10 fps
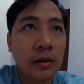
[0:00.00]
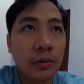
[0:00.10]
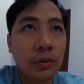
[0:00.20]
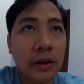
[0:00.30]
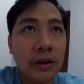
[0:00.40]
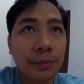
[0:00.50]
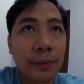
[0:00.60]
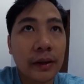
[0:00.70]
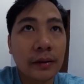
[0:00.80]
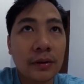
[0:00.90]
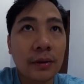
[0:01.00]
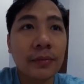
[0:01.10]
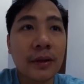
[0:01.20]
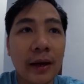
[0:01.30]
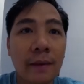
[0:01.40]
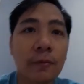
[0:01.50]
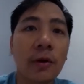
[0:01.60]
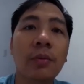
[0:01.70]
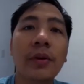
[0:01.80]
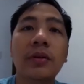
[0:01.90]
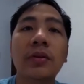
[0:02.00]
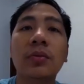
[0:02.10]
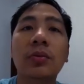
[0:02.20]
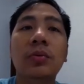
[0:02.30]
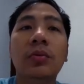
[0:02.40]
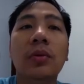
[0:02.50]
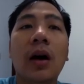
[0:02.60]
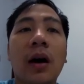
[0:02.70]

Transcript: We spent some time going to